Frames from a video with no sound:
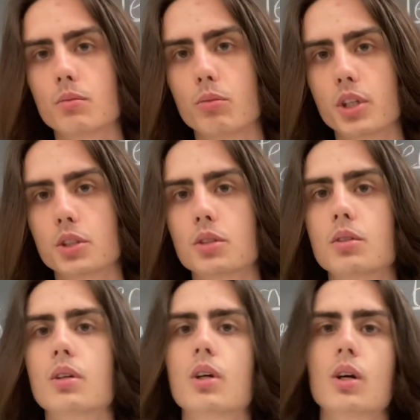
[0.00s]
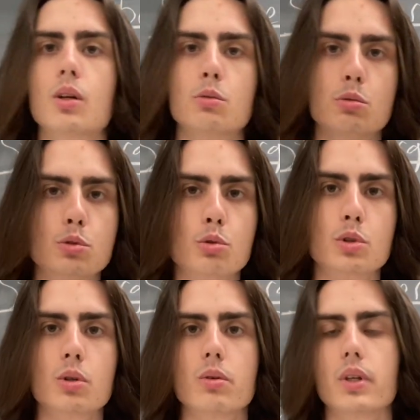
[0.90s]
branch to
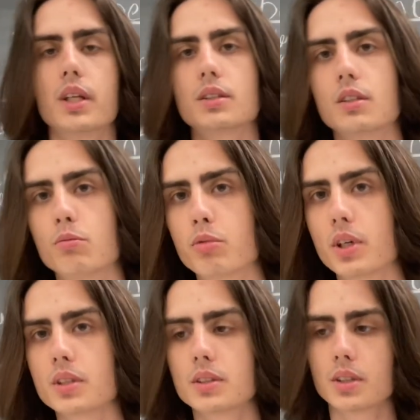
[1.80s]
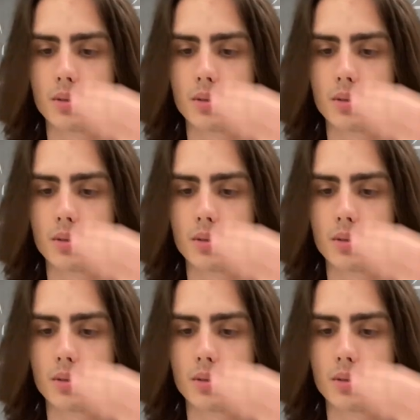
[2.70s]
social and self-praise,